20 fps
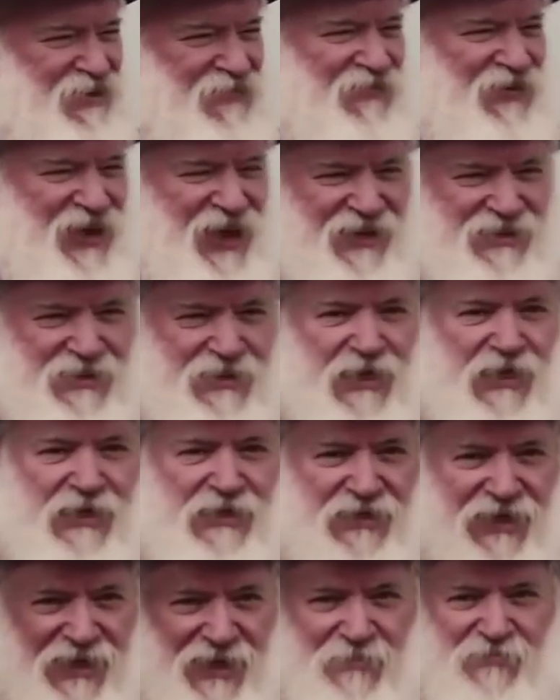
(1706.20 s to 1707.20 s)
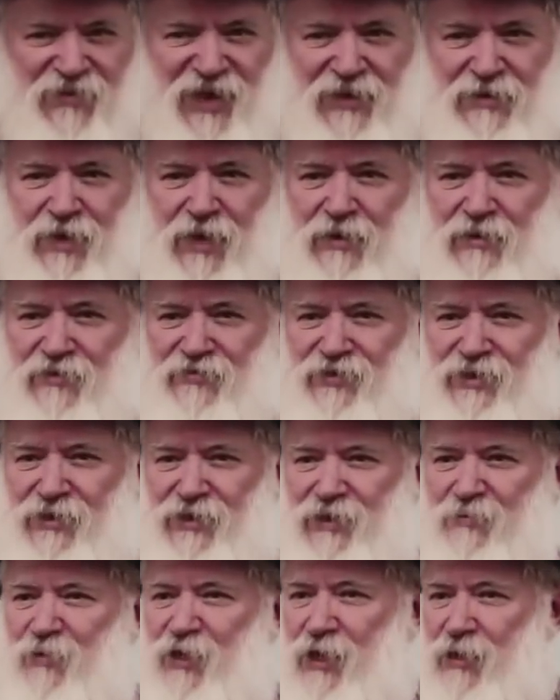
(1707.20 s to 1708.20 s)
If he has needs, let him take care of
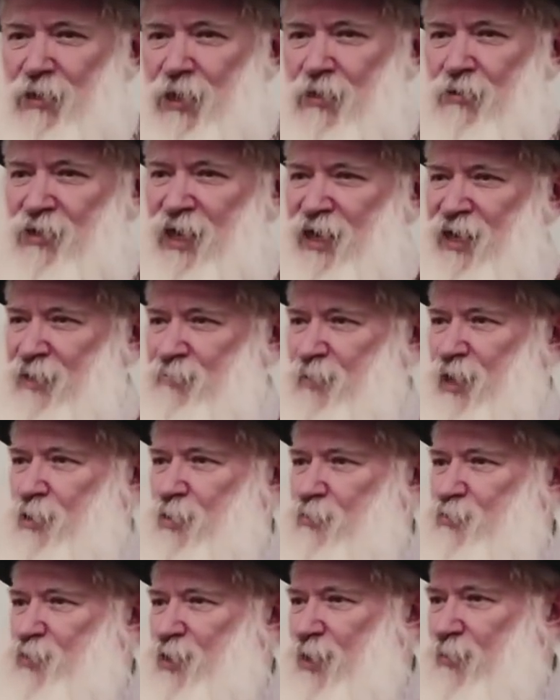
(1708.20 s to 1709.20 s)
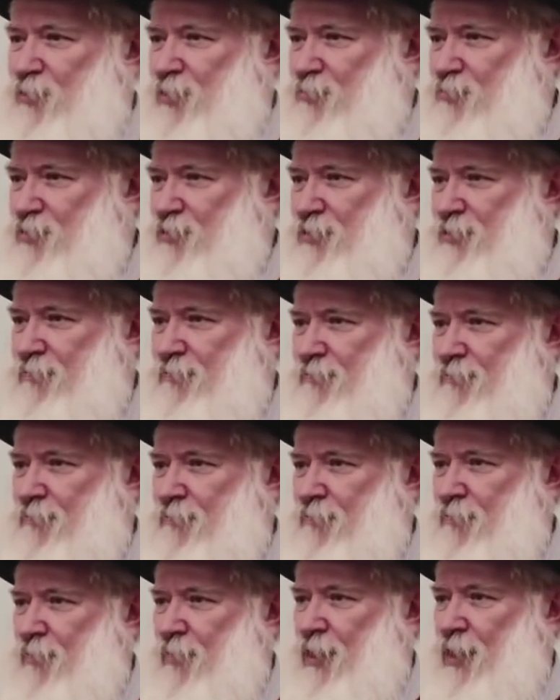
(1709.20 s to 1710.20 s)
it. Leave me alone. I got my own problems.
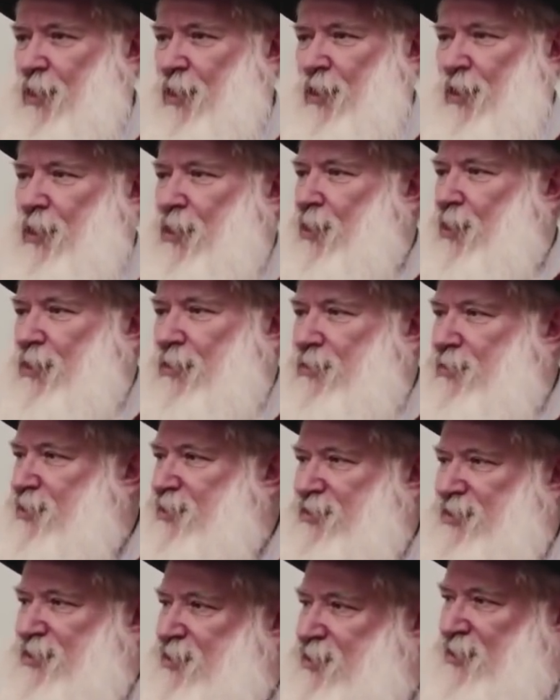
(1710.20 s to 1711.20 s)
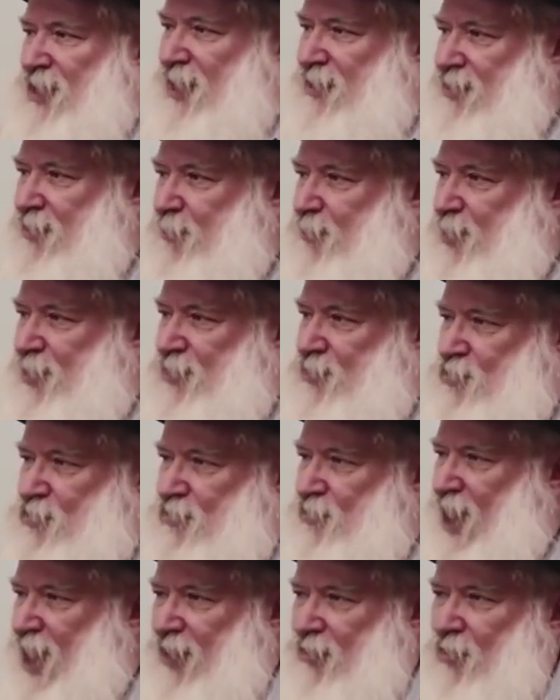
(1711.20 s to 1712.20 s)
This is not the
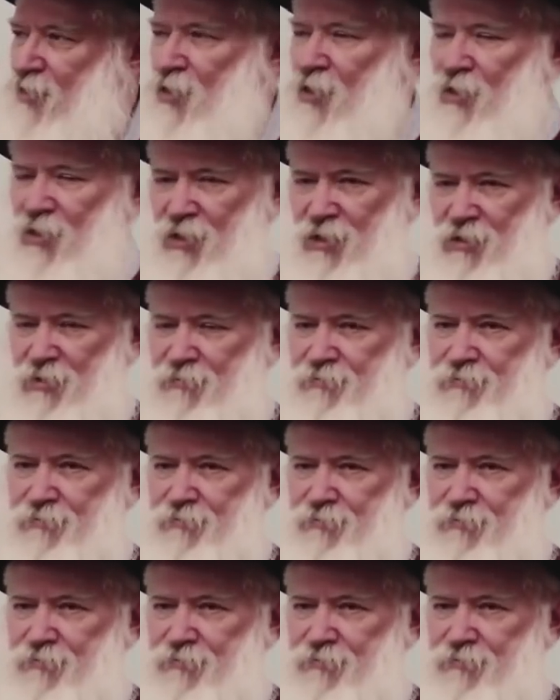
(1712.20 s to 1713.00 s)
picture at all.